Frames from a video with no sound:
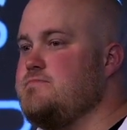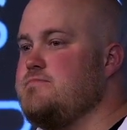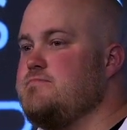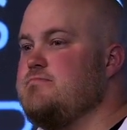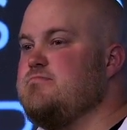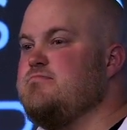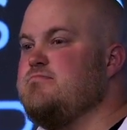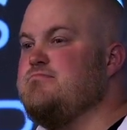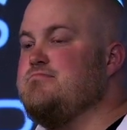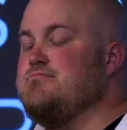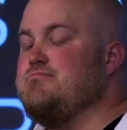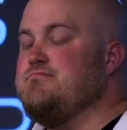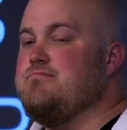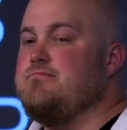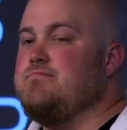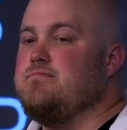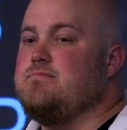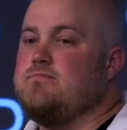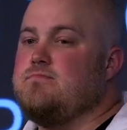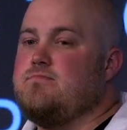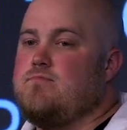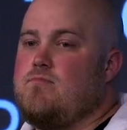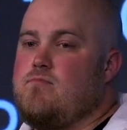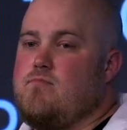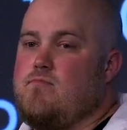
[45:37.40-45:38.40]

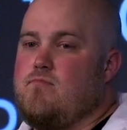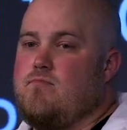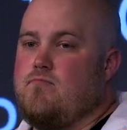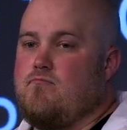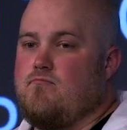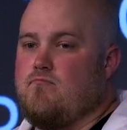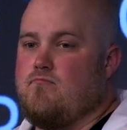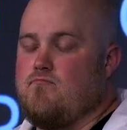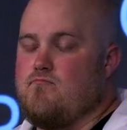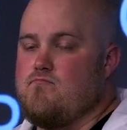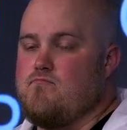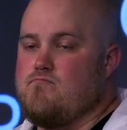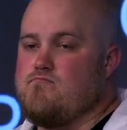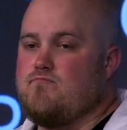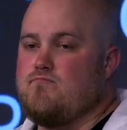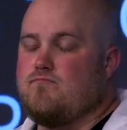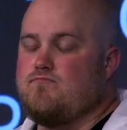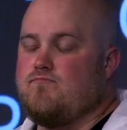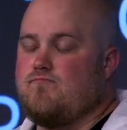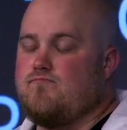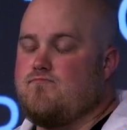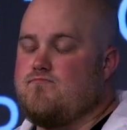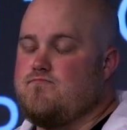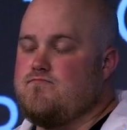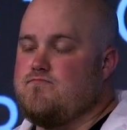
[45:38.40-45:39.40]

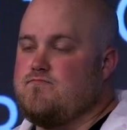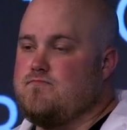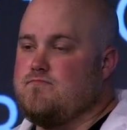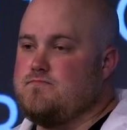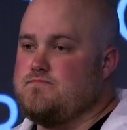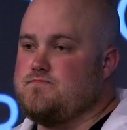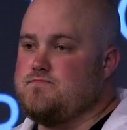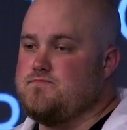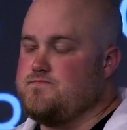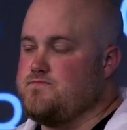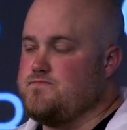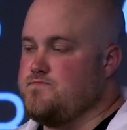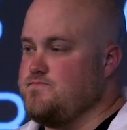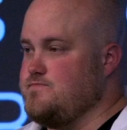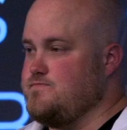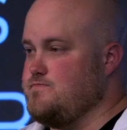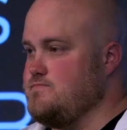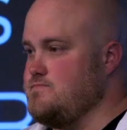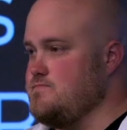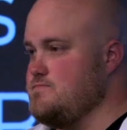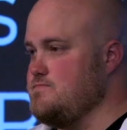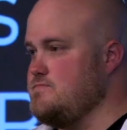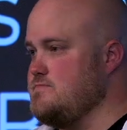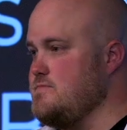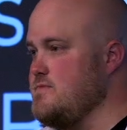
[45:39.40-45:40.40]

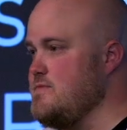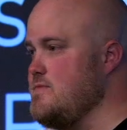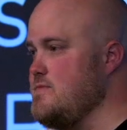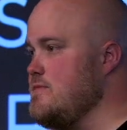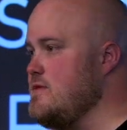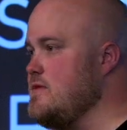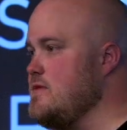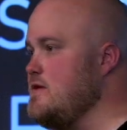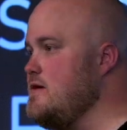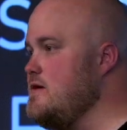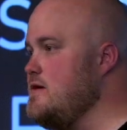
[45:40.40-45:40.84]
[no speech]